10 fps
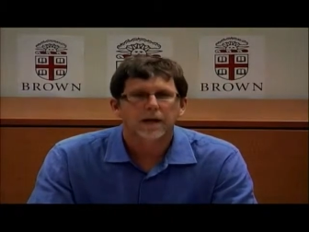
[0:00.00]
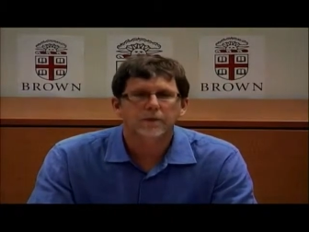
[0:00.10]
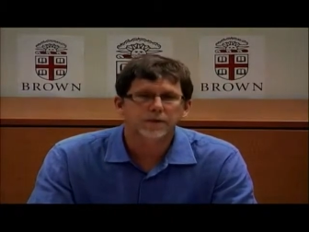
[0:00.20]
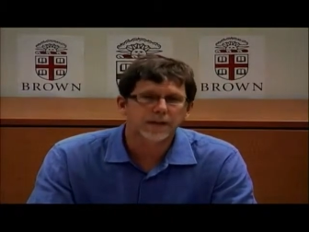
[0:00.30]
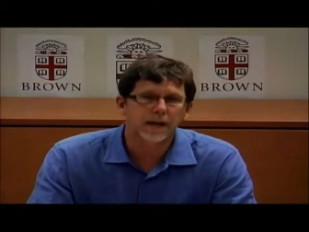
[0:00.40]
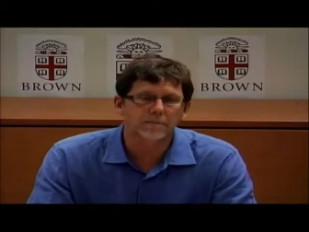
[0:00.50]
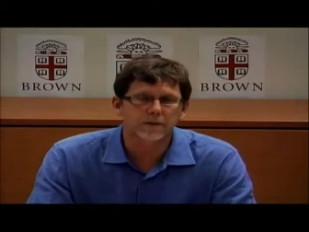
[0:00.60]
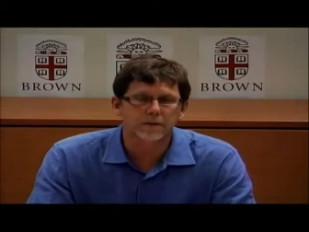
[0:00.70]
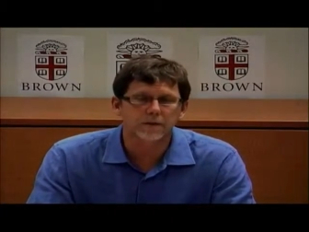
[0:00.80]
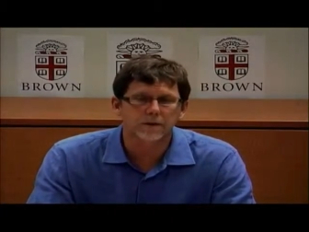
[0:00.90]
And we use
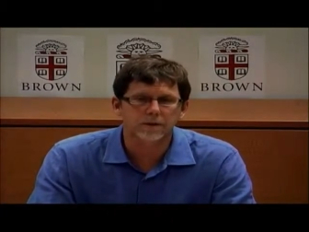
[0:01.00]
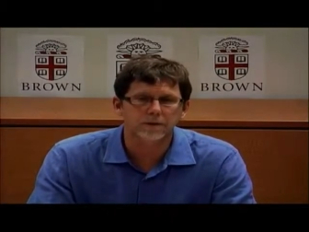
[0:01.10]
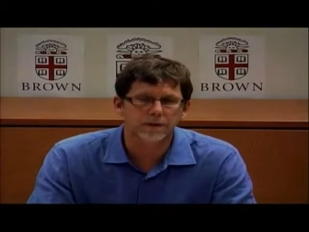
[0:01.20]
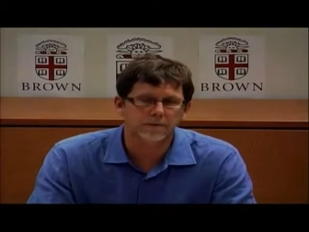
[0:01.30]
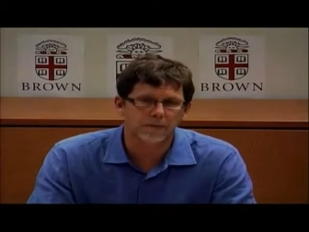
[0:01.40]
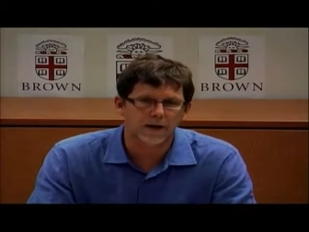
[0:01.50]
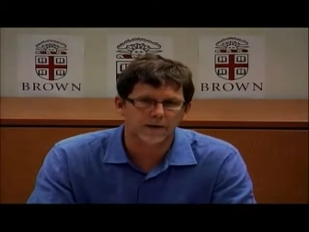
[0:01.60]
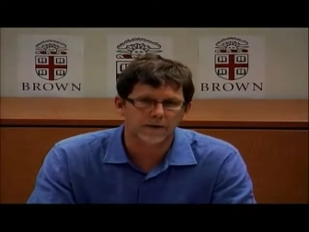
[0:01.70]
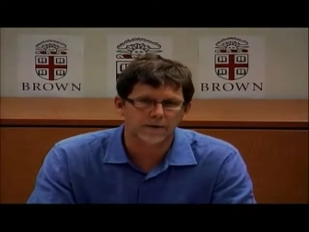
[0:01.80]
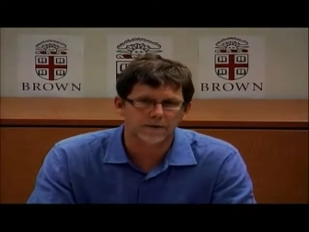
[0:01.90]
chemical clues in the
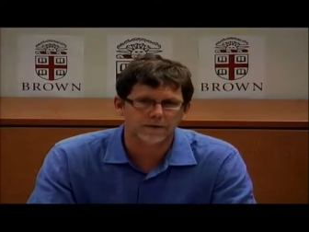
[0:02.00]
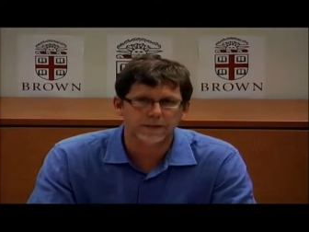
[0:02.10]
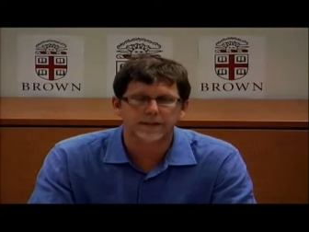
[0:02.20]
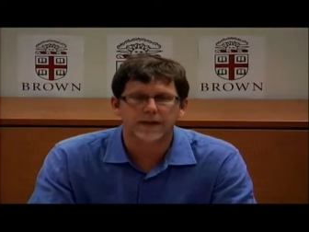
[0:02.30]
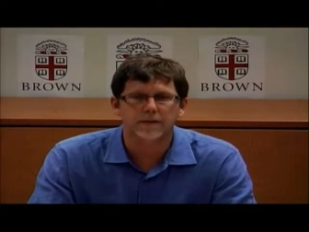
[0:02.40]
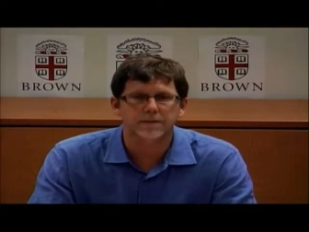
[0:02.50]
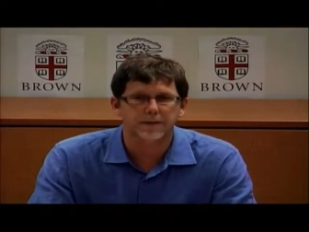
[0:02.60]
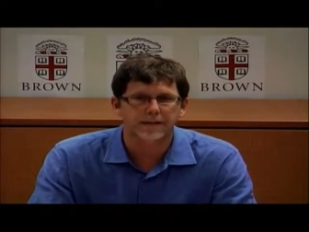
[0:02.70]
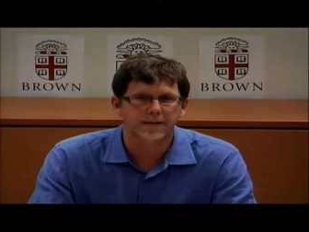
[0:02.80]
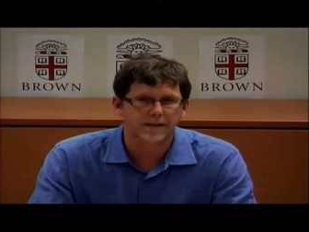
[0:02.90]
molecules that tell
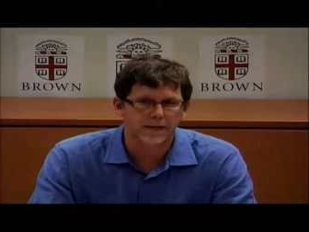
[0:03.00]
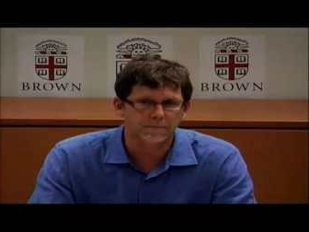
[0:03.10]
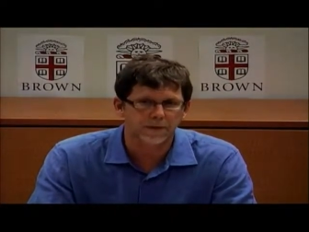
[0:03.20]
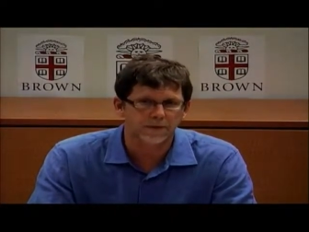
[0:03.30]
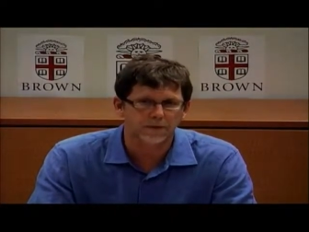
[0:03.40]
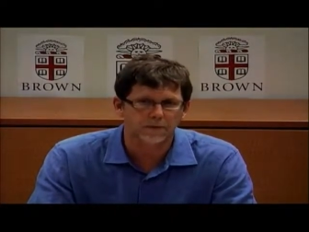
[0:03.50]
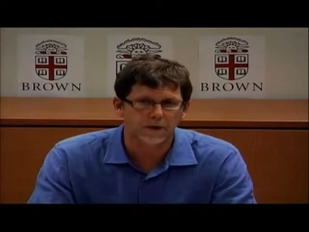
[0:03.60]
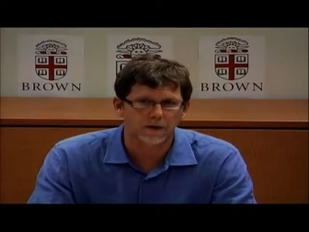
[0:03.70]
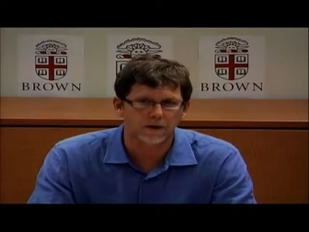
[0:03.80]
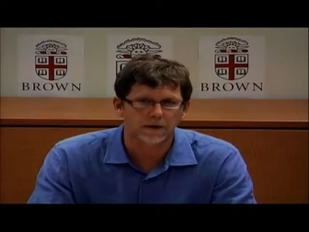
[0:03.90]
us about the temperature of the
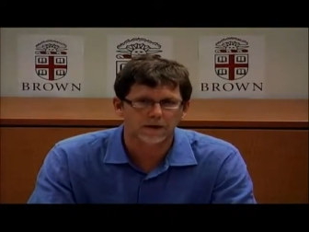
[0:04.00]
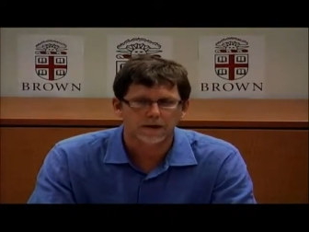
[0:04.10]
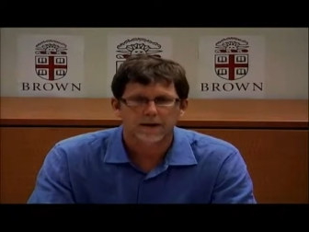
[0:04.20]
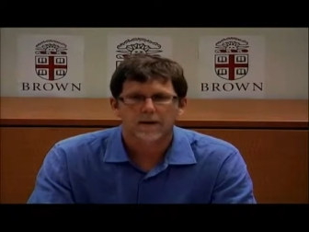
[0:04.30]
water